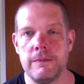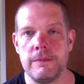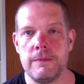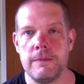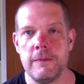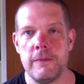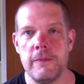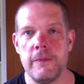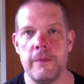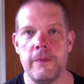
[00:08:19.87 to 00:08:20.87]

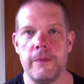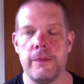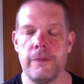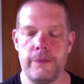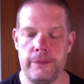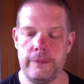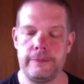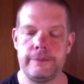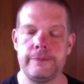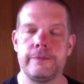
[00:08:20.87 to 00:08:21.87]

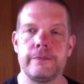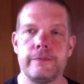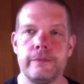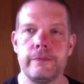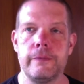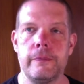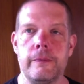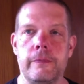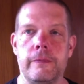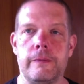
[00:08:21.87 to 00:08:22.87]

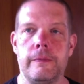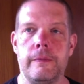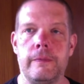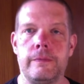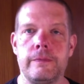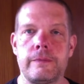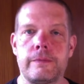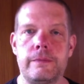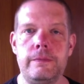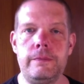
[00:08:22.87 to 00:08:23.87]

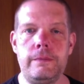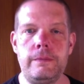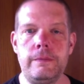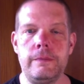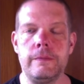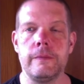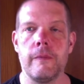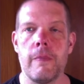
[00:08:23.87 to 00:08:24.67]
[no speech]